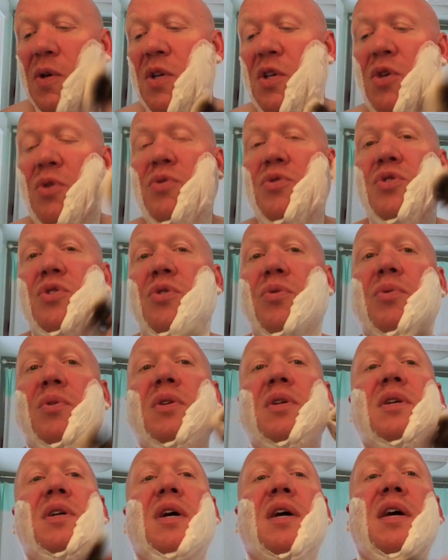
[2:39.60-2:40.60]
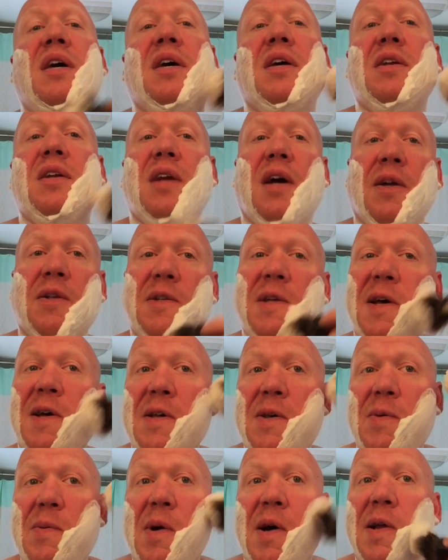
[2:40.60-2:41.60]
yuzu. And I'll
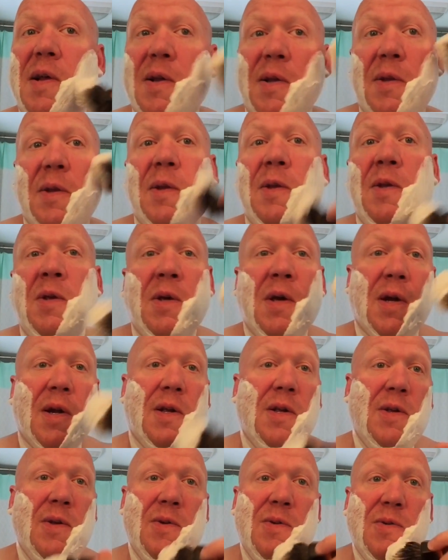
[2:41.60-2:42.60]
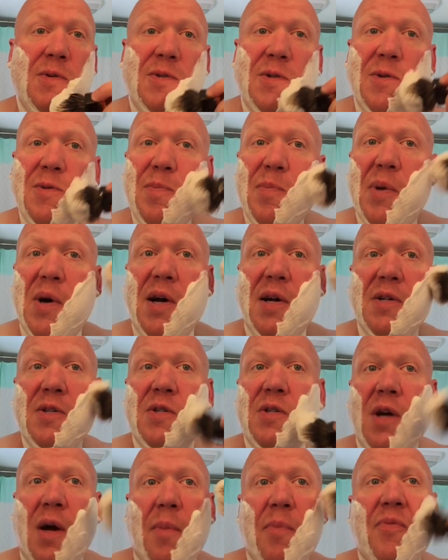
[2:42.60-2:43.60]
tell you what, you get a yuzu
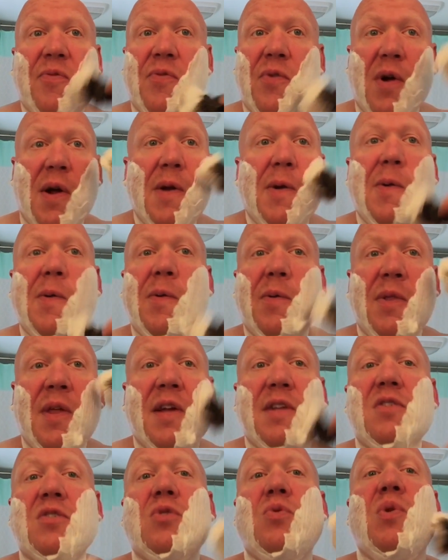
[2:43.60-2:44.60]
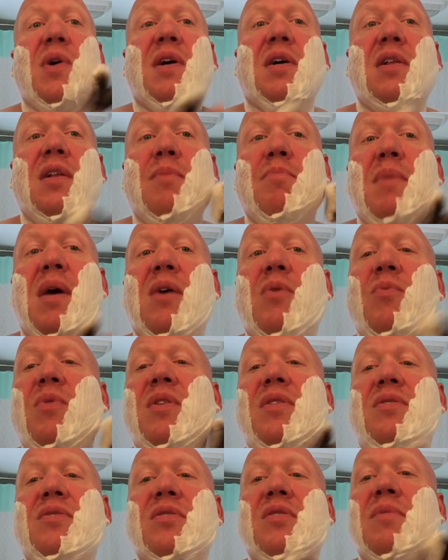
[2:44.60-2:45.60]
punch up front that's quickly met
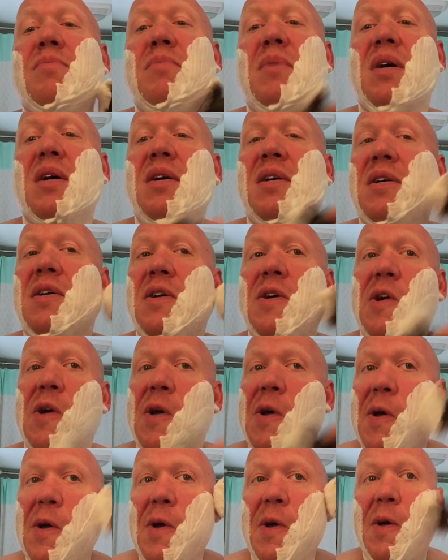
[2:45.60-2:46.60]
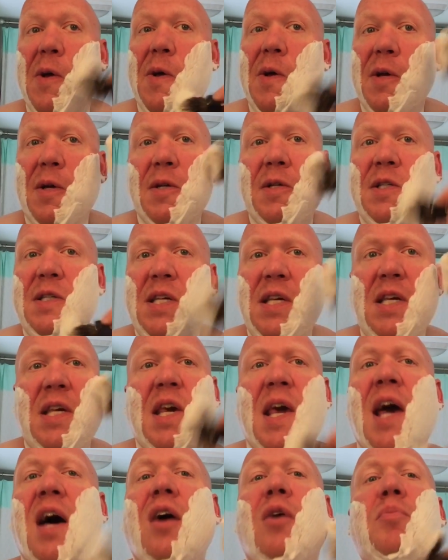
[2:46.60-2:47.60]
with some uh, sea
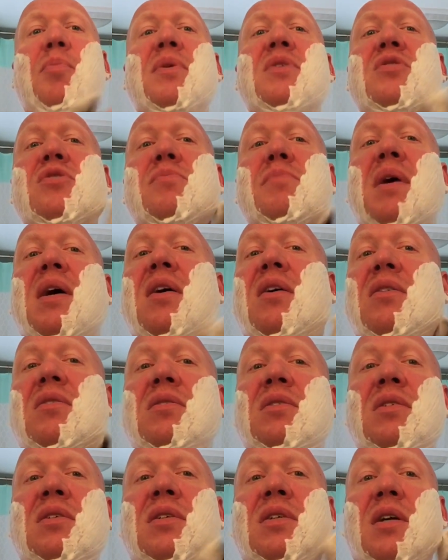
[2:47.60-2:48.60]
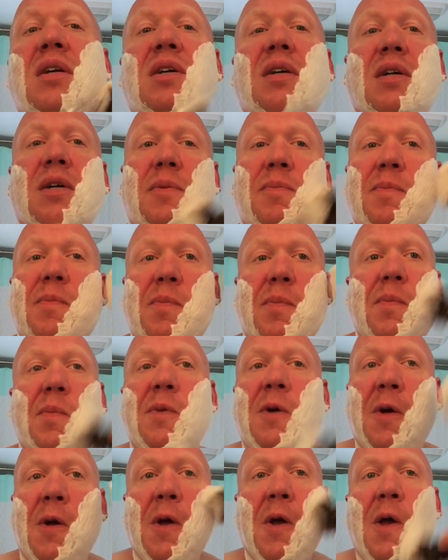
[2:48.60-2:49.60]
kelp smell. Um,
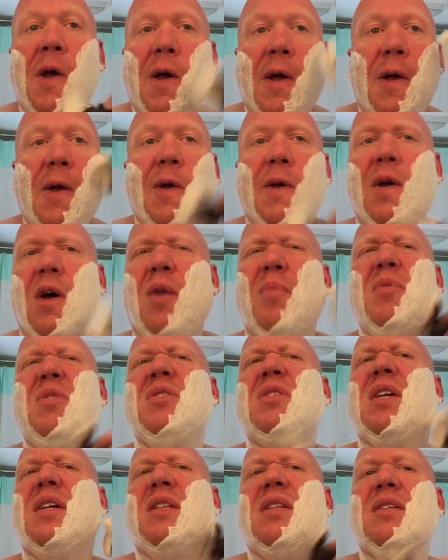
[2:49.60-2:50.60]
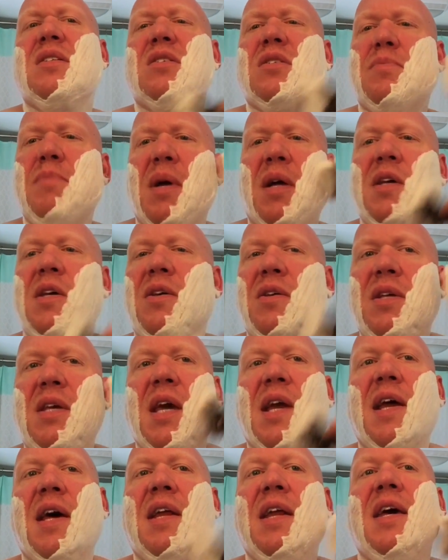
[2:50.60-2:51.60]
almost like the smell you
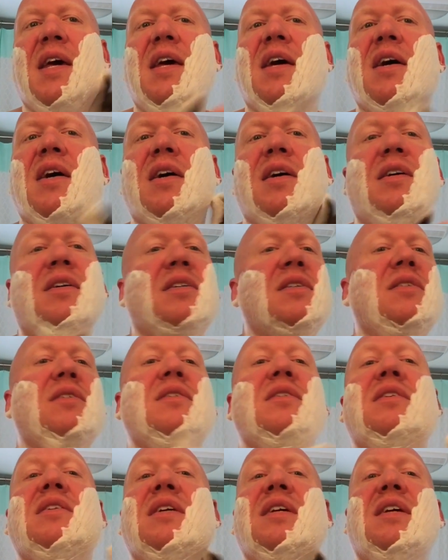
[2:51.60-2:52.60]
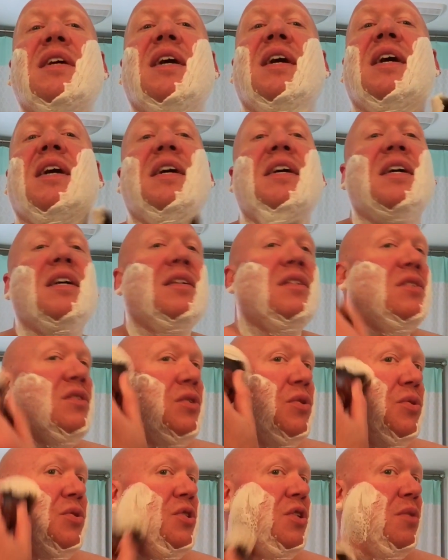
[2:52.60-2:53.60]
get at a uh, at a high-end
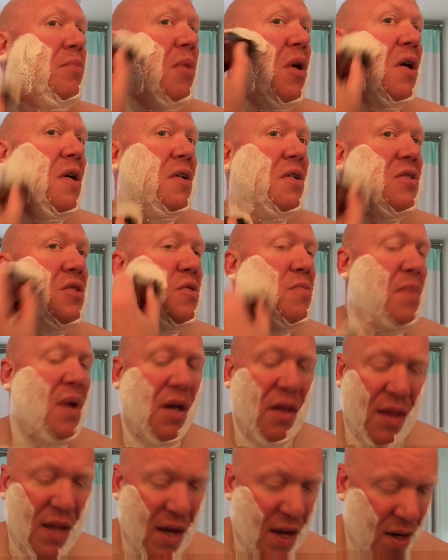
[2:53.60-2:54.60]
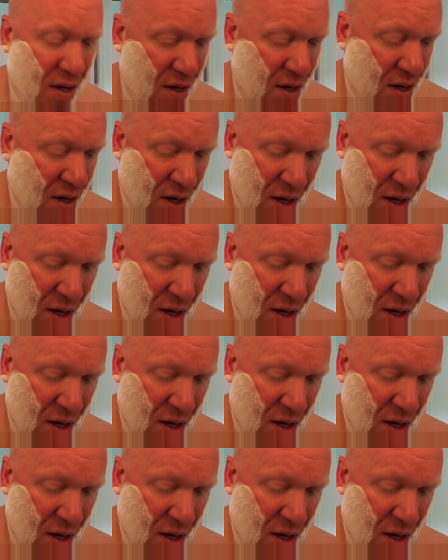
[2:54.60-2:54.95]
sushi bar. You smell that